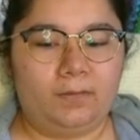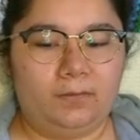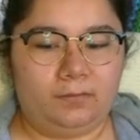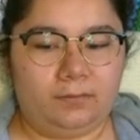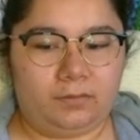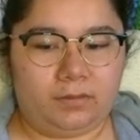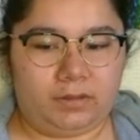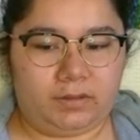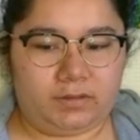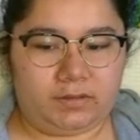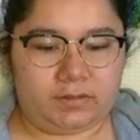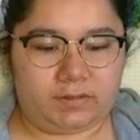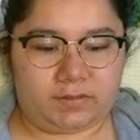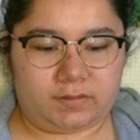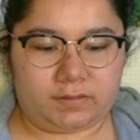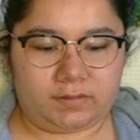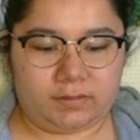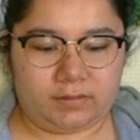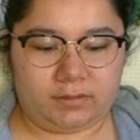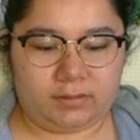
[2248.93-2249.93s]

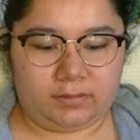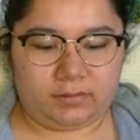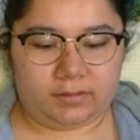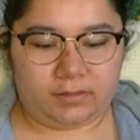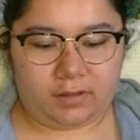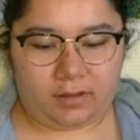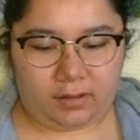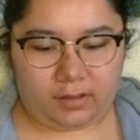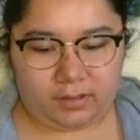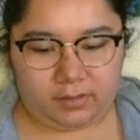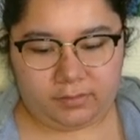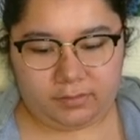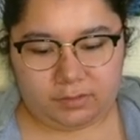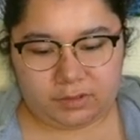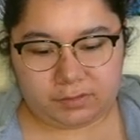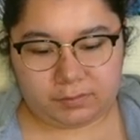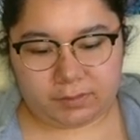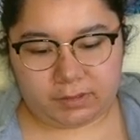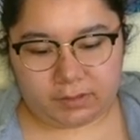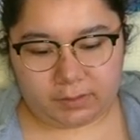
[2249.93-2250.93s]
was
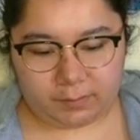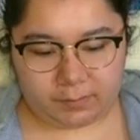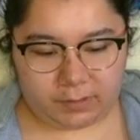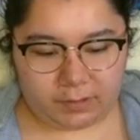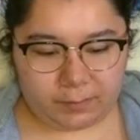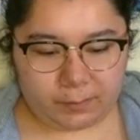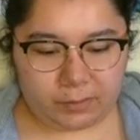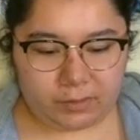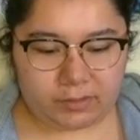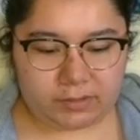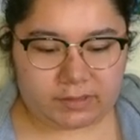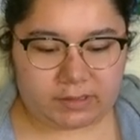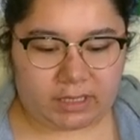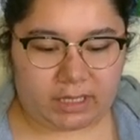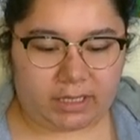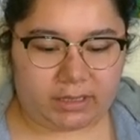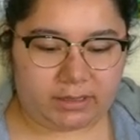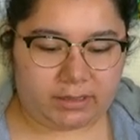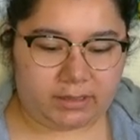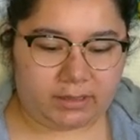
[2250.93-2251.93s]
non-queer people
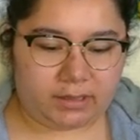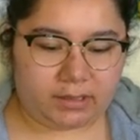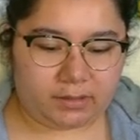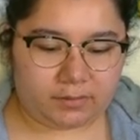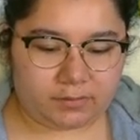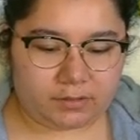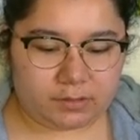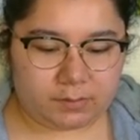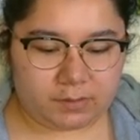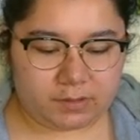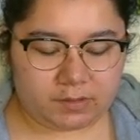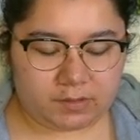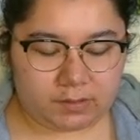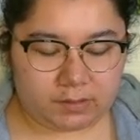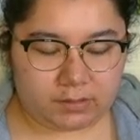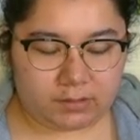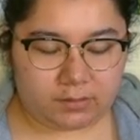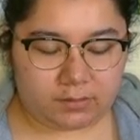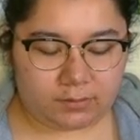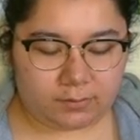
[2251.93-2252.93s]
tagging
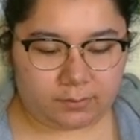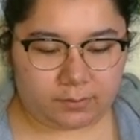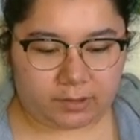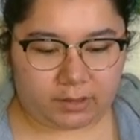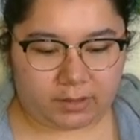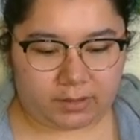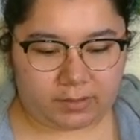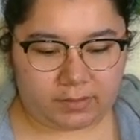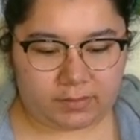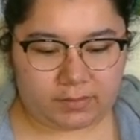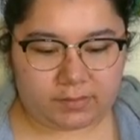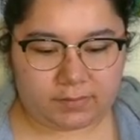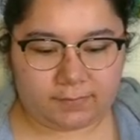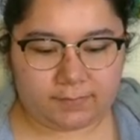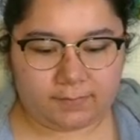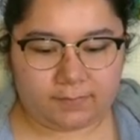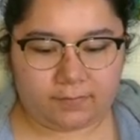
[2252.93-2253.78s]
LGBTQ plus